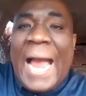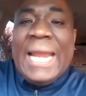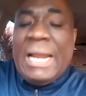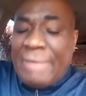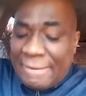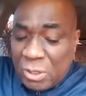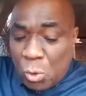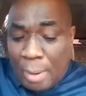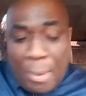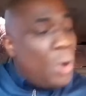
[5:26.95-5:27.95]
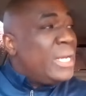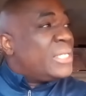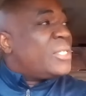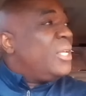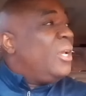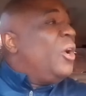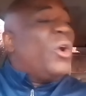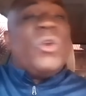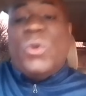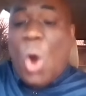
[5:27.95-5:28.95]
I never even know about this
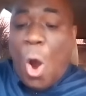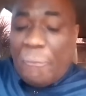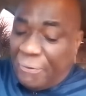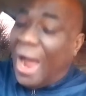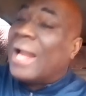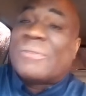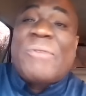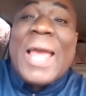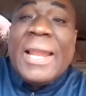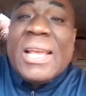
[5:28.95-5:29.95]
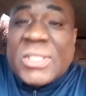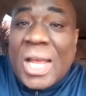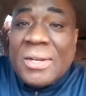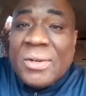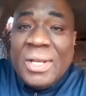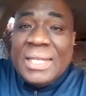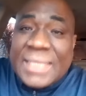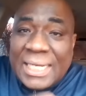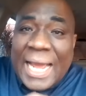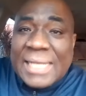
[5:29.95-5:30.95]
no-fault violation
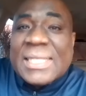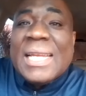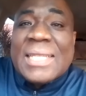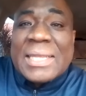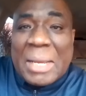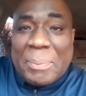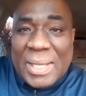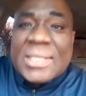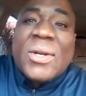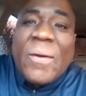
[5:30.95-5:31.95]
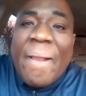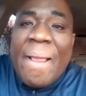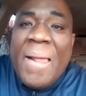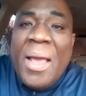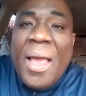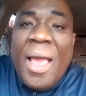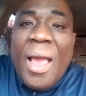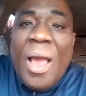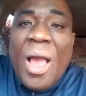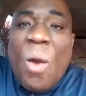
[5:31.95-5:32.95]
till the incident that take place. You know?
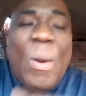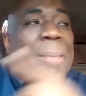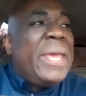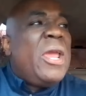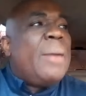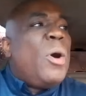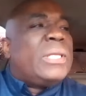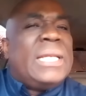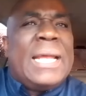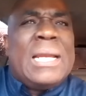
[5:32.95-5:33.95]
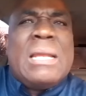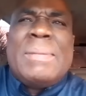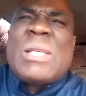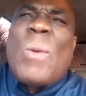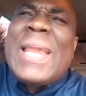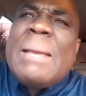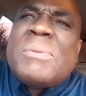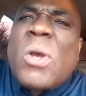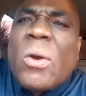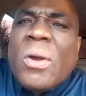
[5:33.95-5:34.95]
When me hear about it the other day, I say, when
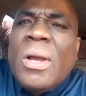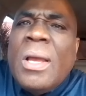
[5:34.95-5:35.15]
you so?